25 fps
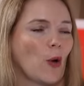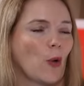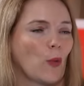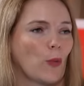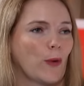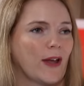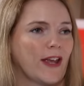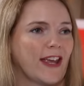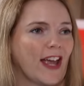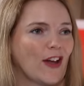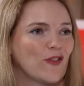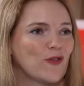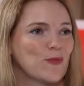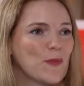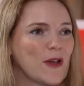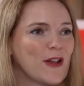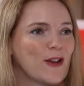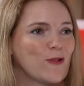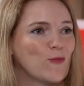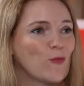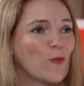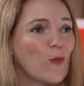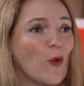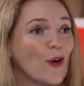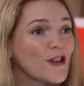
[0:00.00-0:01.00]
We have
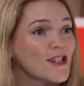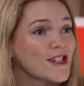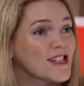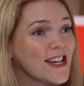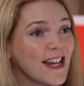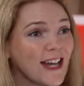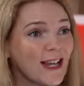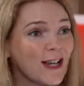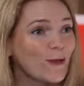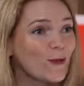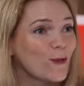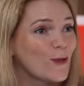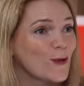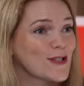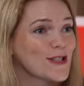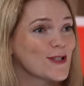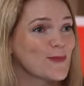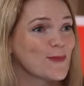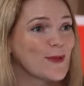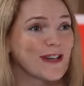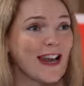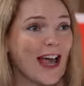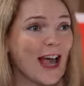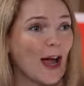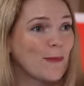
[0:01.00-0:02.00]
been watching what's
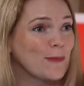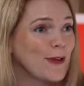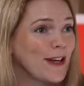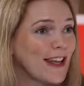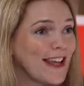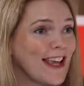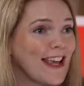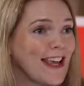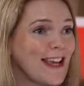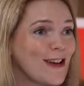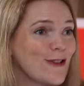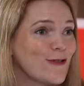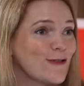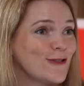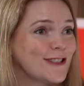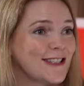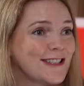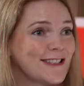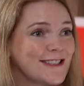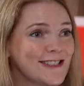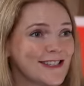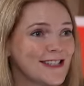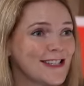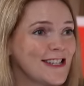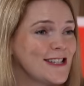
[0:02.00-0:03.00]
been happening here in
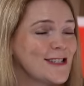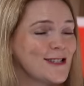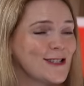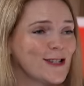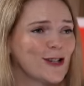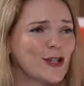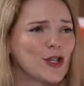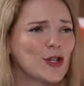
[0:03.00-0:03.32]
Indonesia.